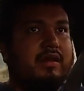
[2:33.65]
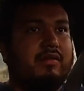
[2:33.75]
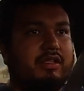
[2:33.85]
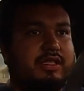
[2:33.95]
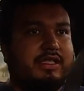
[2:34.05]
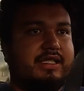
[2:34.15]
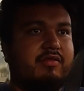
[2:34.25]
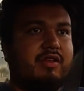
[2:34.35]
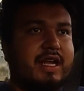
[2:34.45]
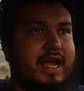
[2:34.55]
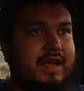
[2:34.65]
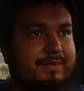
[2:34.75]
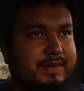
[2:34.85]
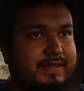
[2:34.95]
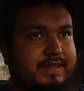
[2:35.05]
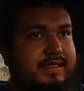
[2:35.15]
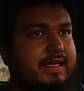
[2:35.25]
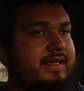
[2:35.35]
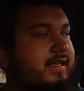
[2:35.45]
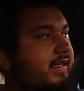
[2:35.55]
We'll just see what happens,
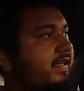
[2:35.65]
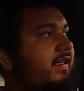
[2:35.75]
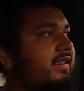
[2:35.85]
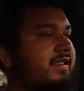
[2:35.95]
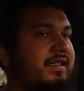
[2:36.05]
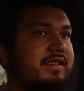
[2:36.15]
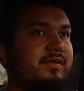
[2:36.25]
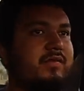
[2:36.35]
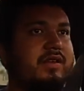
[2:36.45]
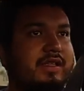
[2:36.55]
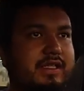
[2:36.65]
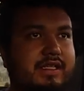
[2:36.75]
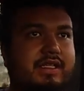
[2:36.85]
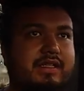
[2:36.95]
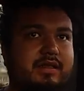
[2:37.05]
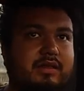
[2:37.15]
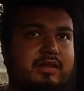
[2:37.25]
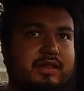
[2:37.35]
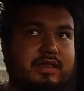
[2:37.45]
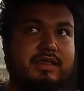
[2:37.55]
because I just want to get
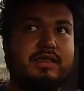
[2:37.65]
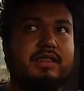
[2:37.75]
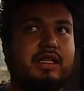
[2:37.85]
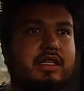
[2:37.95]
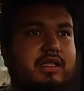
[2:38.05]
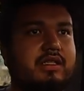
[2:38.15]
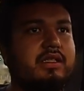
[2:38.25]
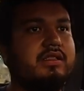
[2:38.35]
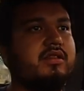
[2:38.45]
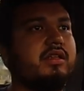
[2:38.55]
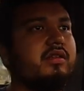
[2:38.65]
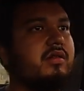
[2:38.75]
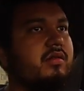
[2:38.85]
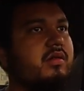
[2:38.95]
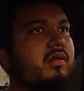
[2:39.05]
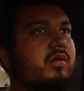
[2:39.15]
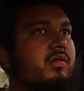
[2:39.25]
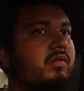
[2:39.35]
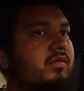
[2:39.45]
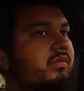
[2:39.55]
this done so I can go
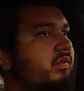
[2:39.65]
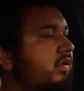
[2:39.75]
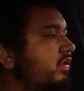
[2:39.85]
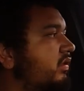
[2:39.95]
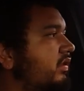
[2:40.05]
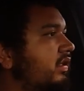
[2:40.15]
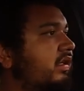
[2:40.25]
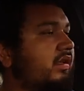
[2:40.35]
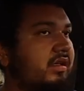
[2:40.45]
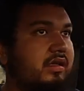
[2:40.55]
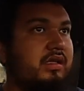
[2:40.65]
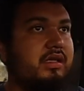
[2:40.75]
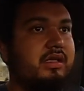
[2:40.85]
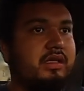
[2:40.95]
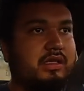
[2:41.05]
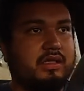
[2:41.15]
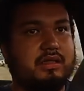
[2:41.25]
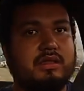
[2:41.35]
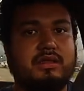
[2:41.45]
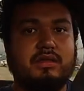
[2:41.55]
home
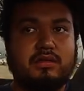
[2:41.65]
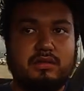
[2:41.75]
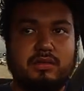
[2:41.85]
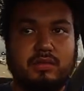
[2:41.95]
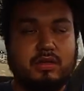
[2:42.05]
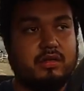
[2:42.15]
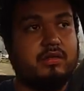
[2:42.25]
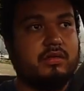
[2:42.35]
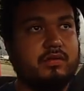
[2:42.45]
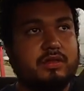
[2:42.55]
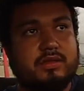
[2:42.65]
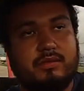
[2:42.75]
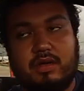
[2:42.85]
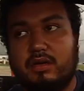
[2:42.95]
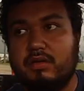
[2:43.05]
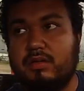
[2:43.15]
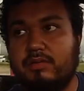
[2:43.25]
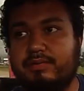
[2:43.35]
and do it all over tomorrow.